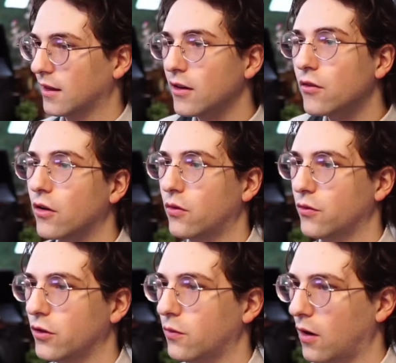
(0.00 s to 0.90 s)
they don't know who
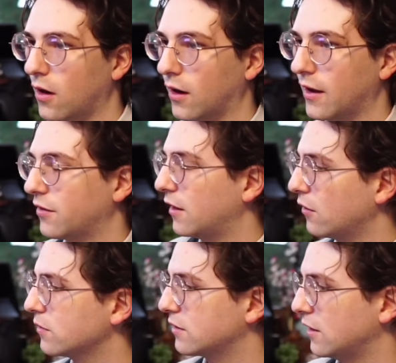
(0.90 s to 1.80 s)
you are. If they
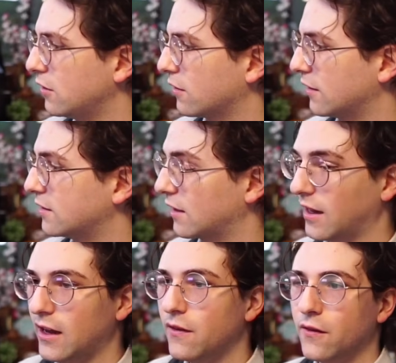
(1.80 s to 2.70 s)
don't see your listing,
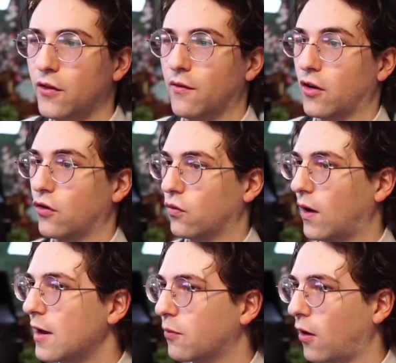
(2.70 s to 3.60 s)
even if you have a
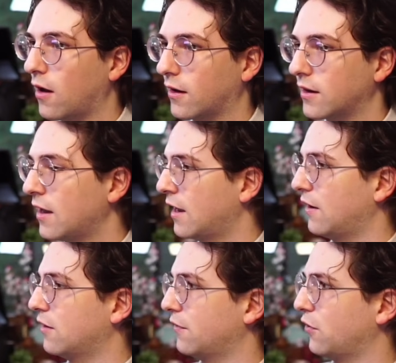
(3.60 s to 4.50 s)
great product,
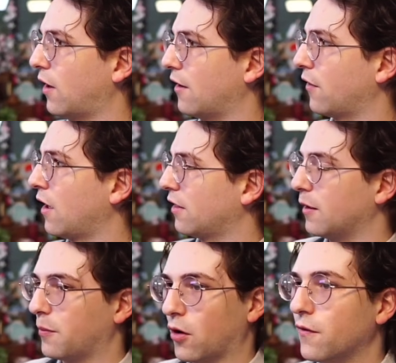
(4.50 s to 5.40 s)
even if you have
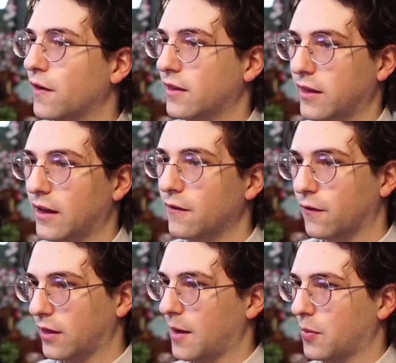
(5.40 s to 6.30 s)
the perfect thing
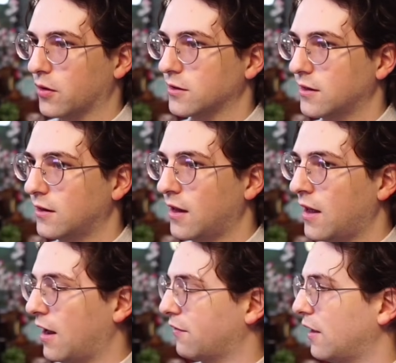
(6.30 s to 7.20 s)
for that person,
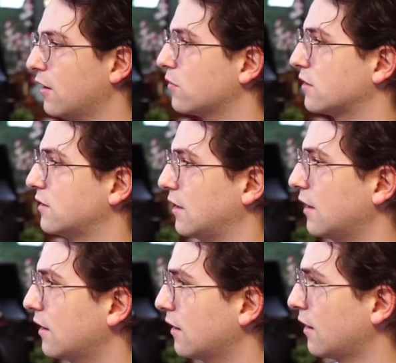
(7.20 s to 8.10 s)
if they don't
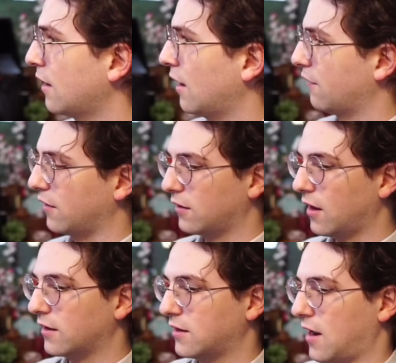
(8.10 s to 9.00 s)
see it, if they're
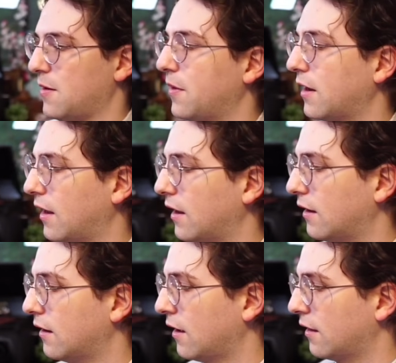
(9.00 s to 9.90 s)
not typing
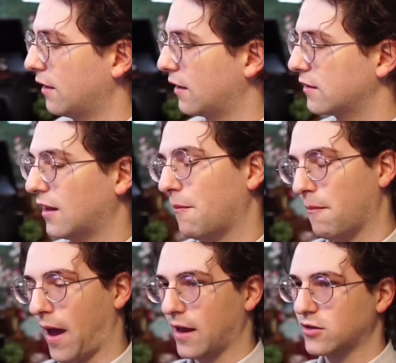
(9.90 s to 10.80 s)
in things that
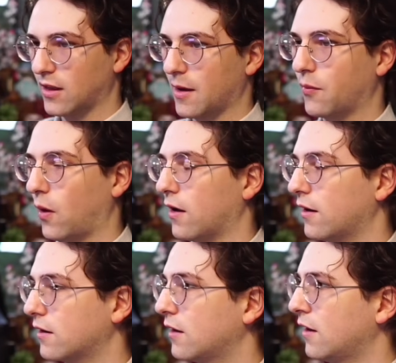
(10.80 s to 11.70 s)
match that
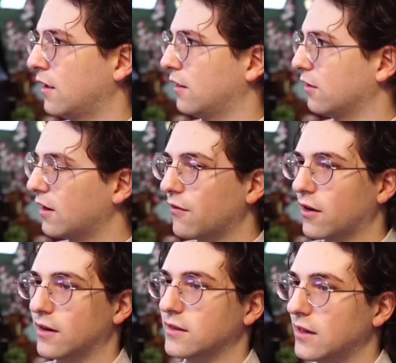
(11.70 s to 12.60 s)
product, they're never
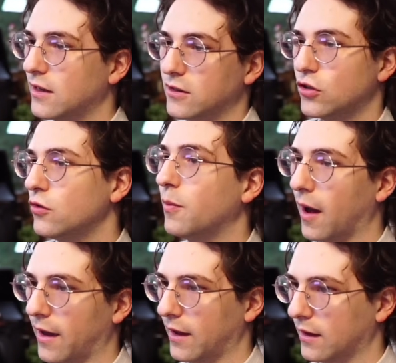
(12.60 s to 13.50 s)
going to see it to
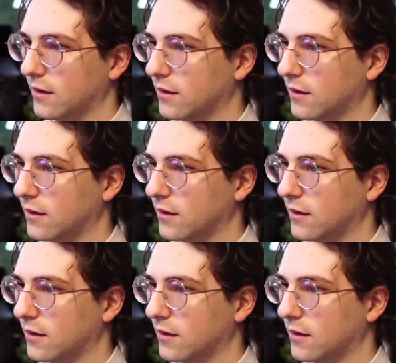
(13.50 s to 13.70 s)
buy it.